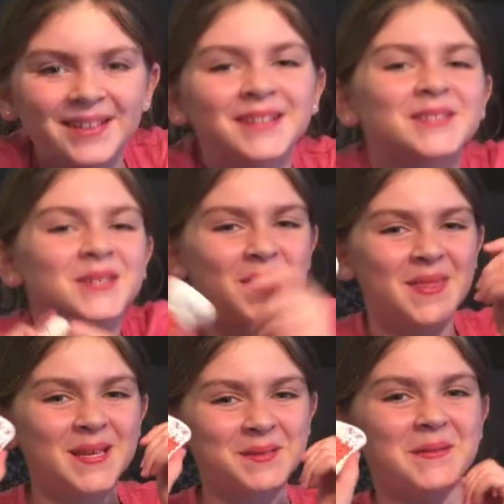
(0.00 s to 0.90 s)
So
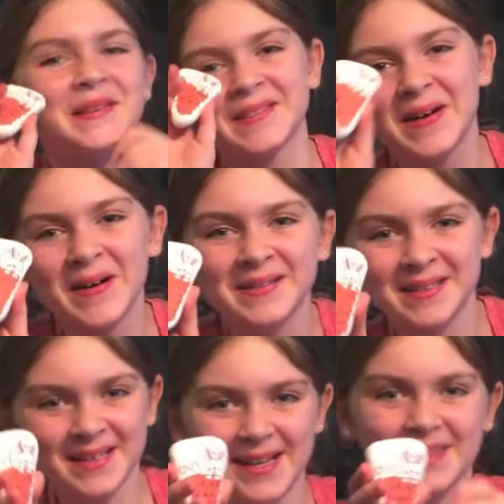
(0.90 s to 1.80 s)
this one is all
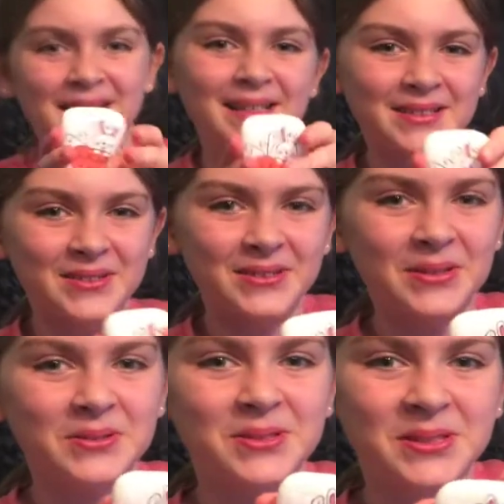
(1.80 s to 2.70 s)
done. I think it turned
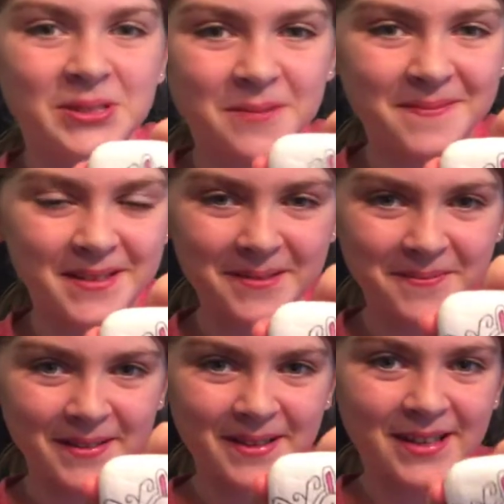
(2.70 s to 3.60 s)
out super
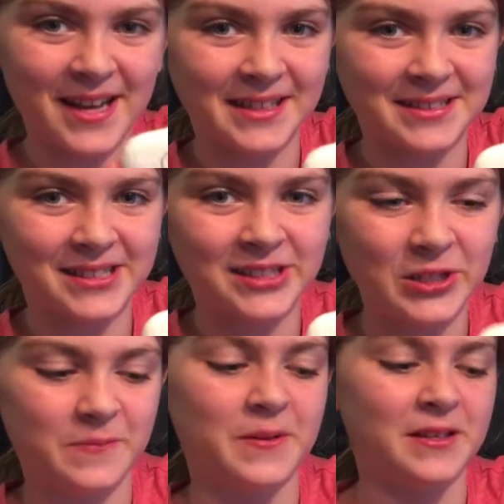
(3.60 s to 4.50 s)
duper good and
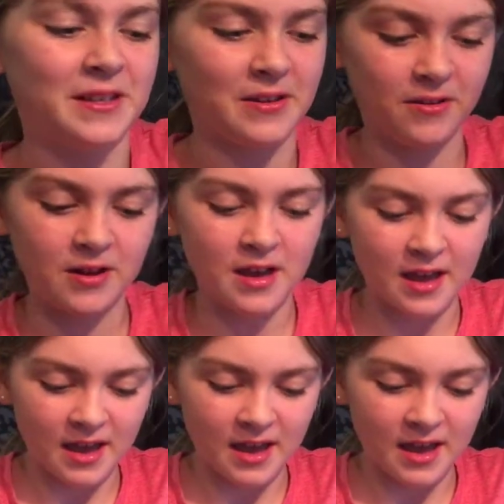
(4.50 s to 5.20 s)
super cute.